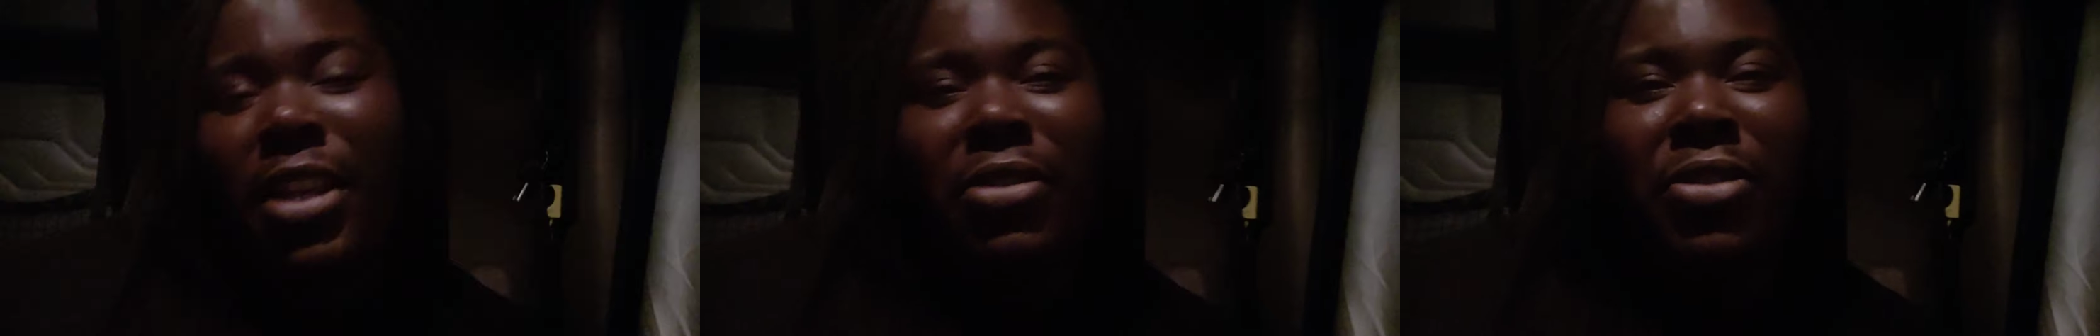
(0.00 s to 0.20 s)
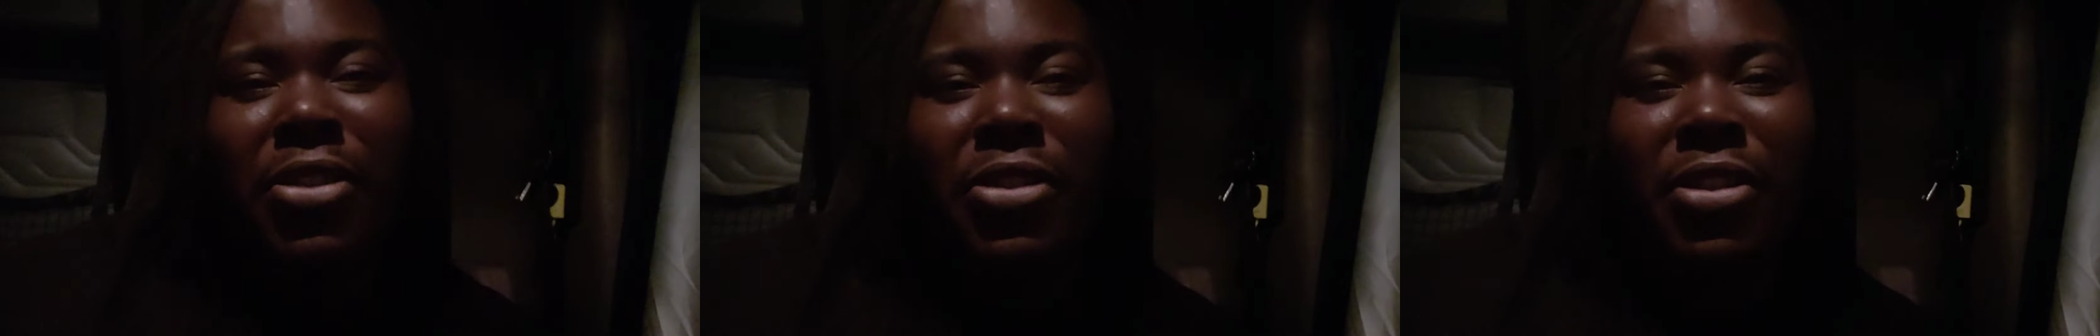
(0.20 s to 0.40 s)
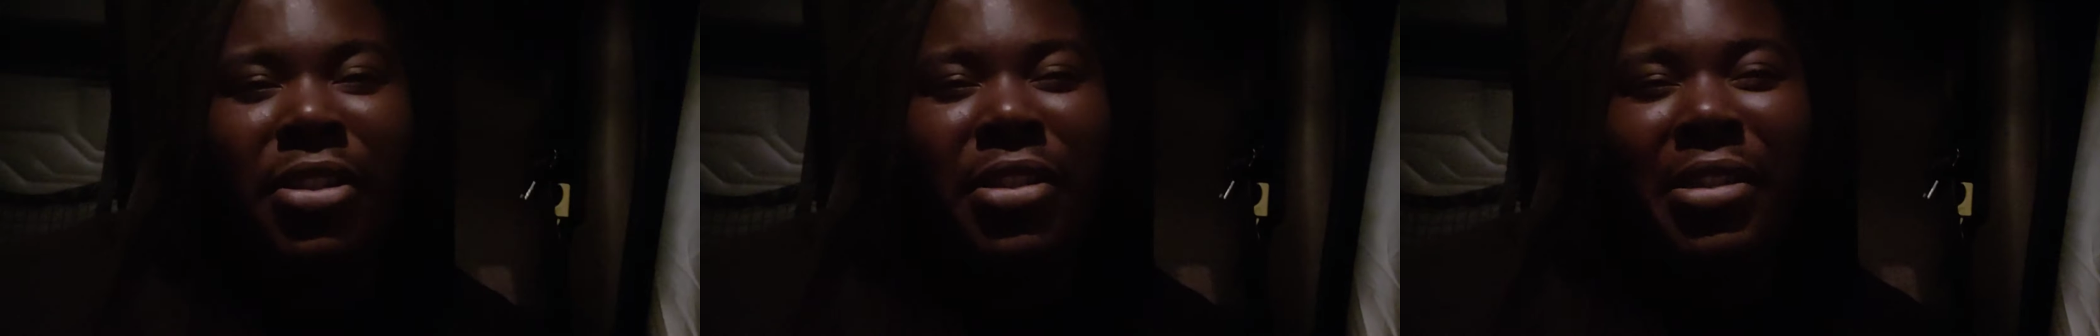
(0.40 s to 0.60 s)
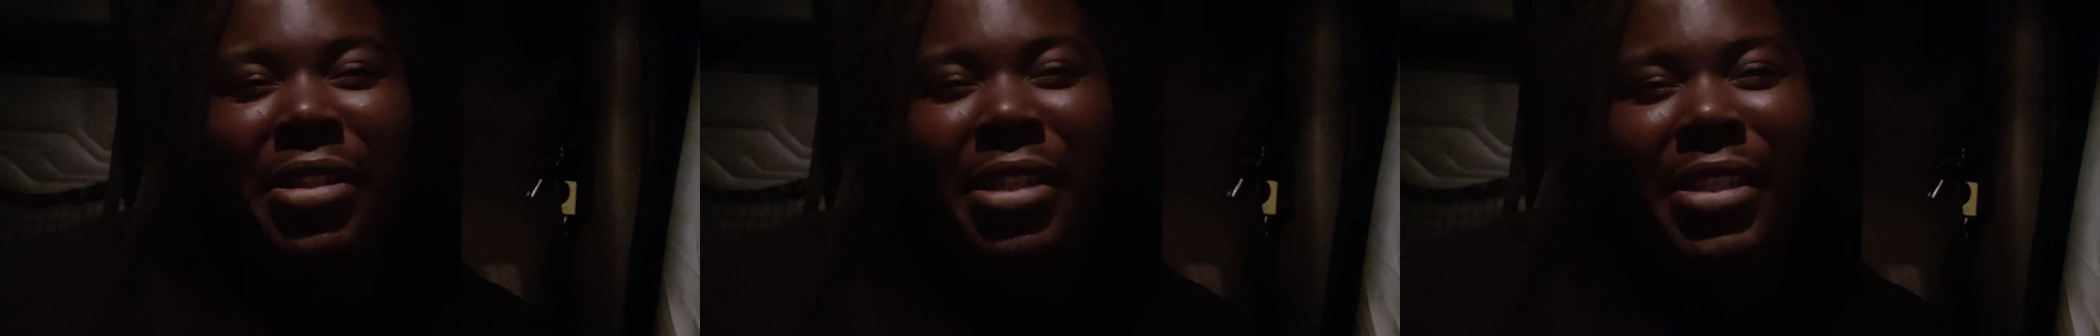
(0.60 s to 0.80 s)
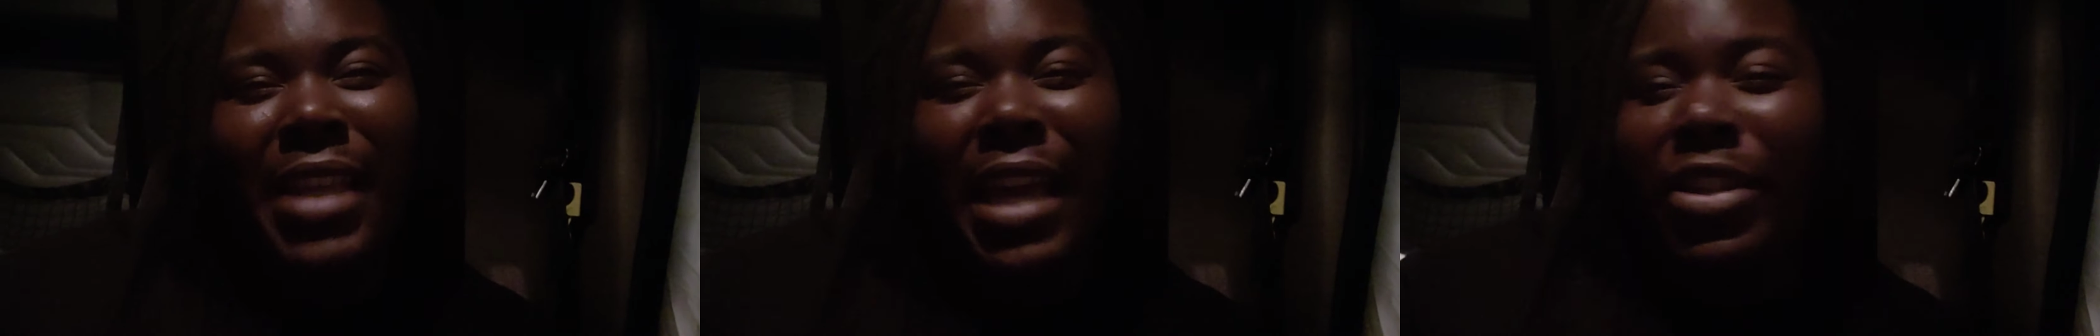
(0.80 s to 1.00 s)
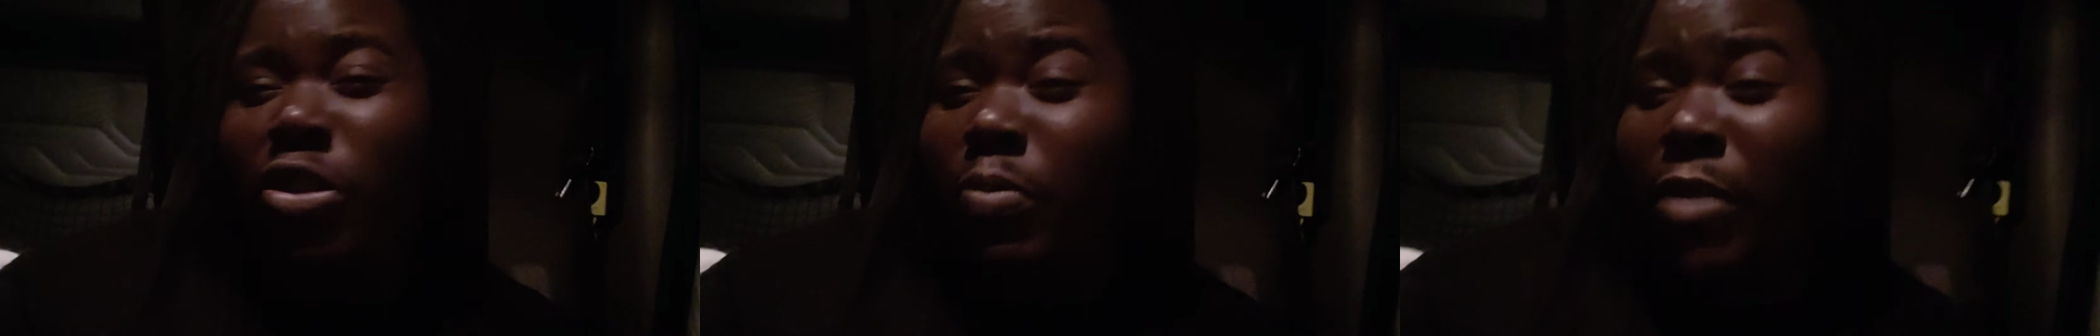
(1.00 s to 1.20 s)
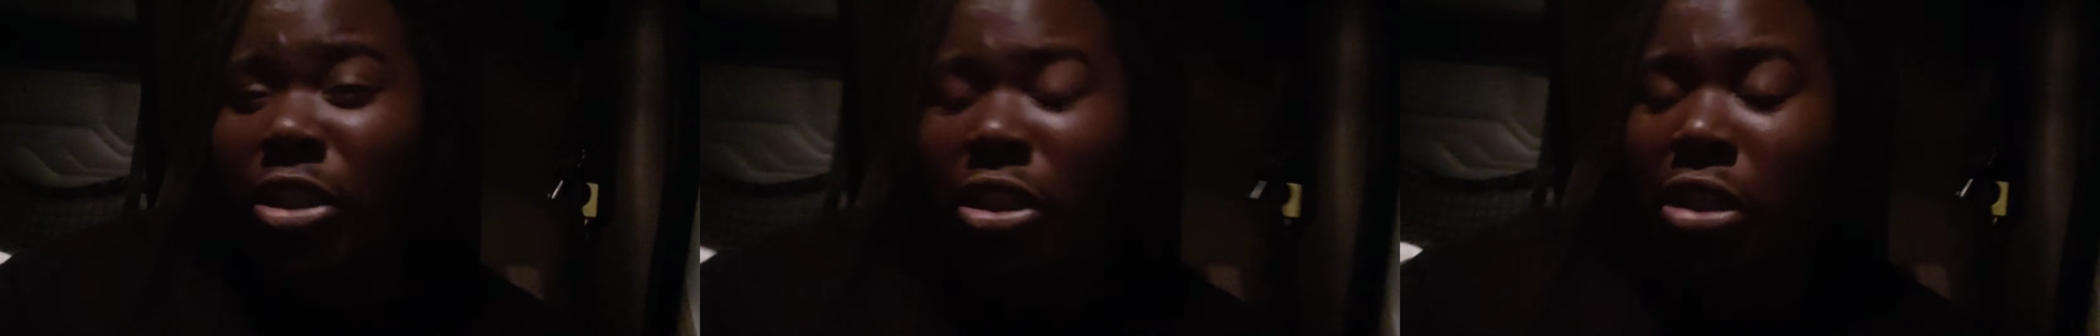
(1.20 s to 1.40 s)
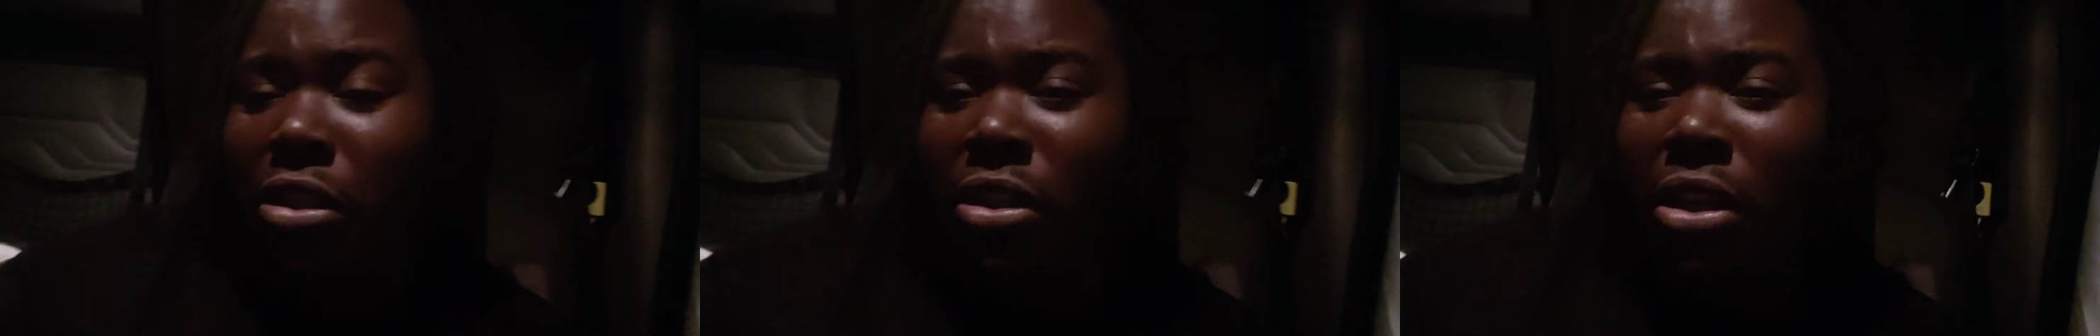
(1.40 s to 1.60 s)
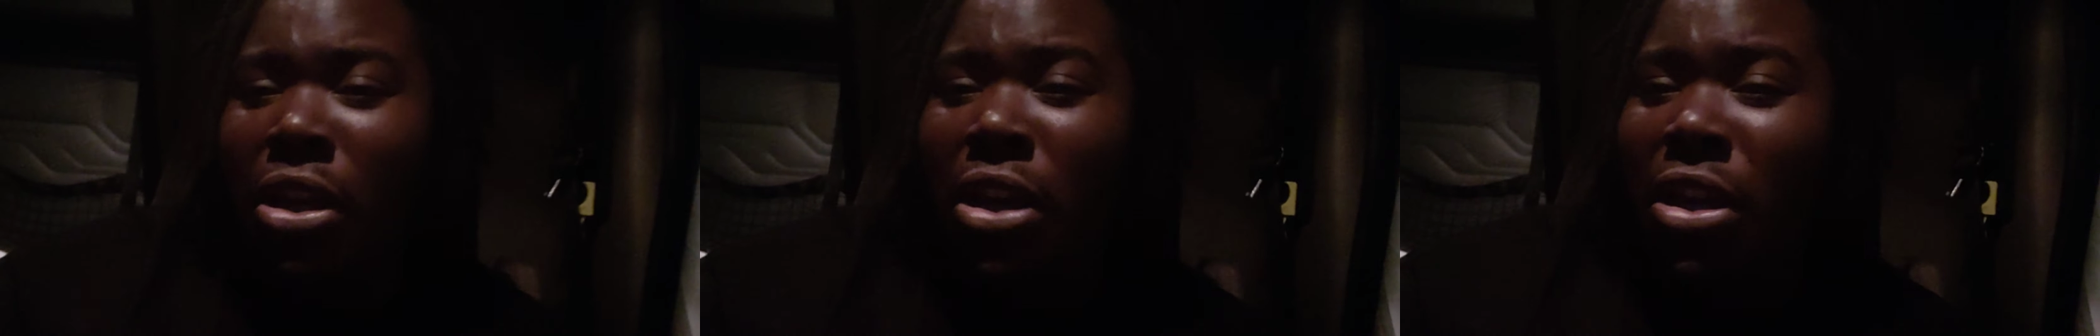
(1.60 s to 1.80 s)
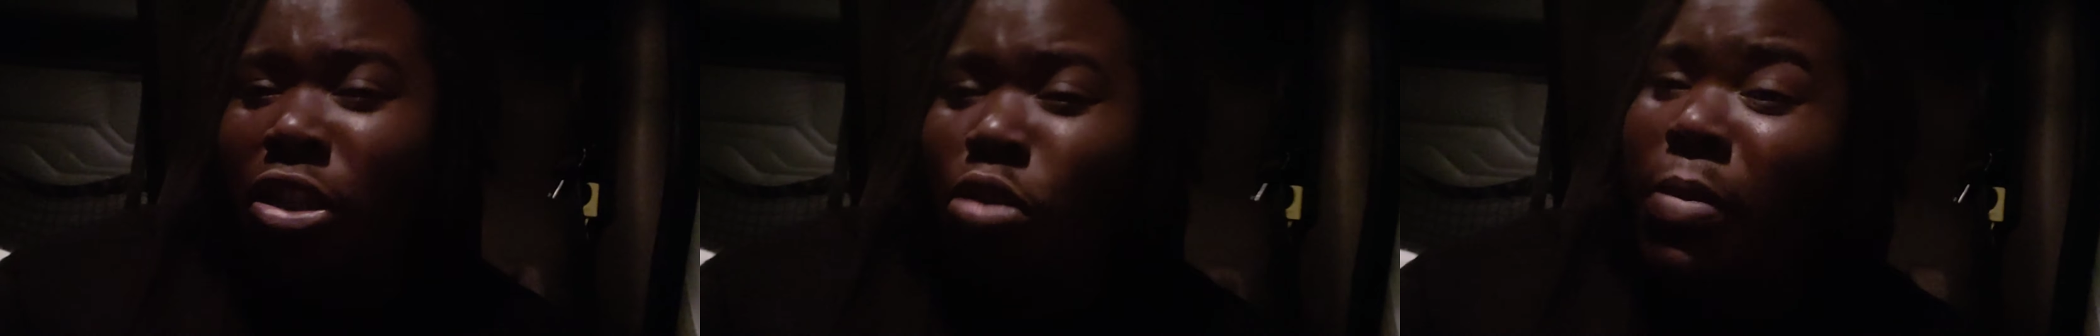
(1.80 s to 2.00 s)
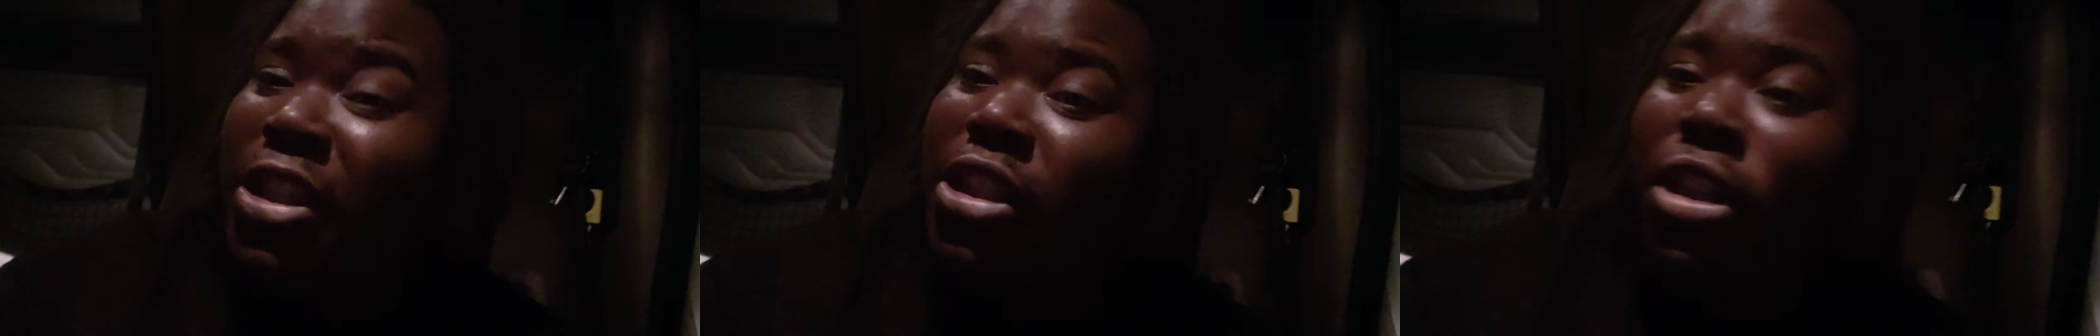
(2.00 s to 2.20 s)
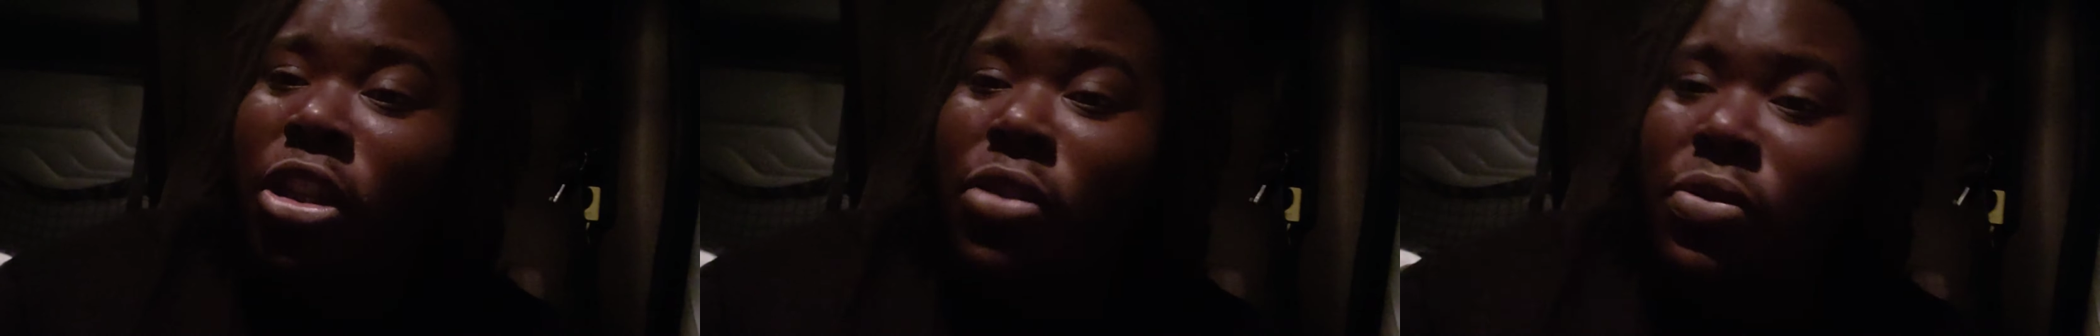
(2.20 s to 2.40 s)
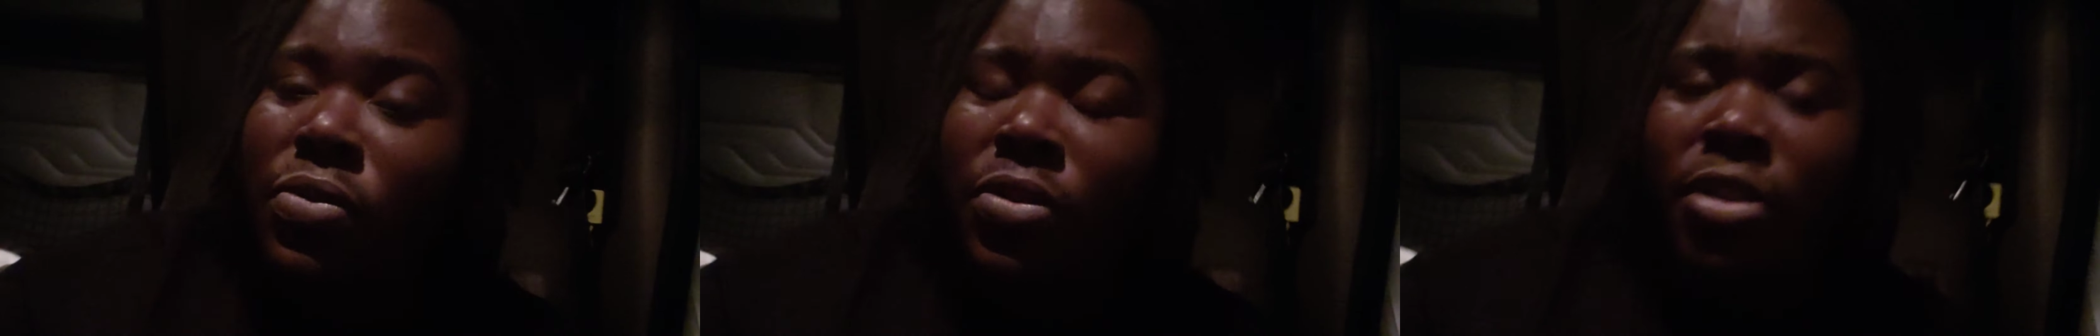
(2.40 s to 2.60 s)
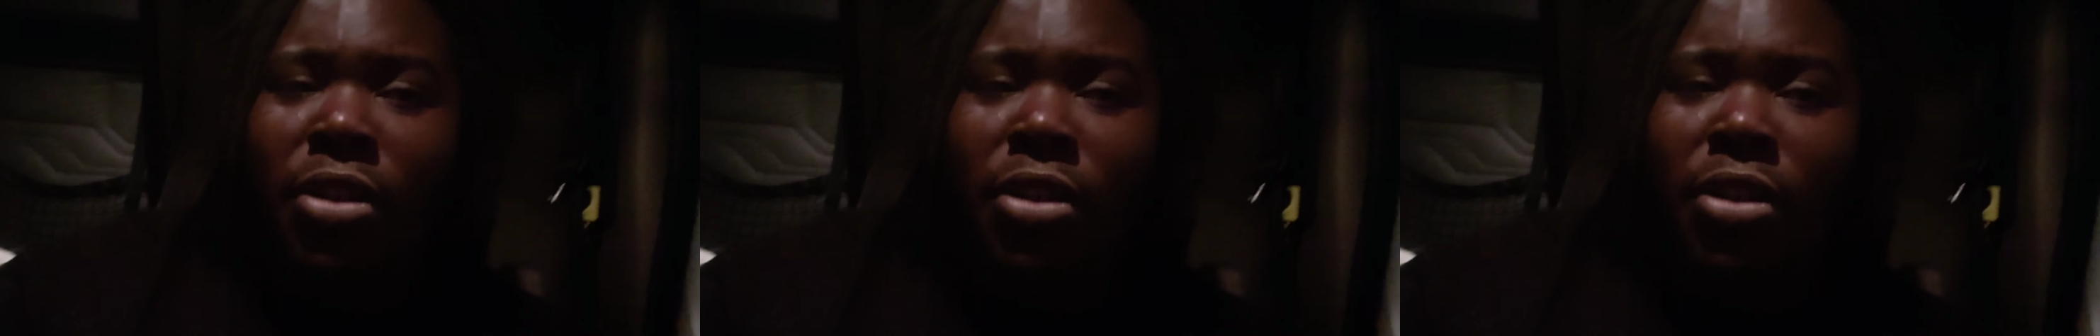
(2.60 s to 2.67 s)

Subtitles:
You just got too much to lose.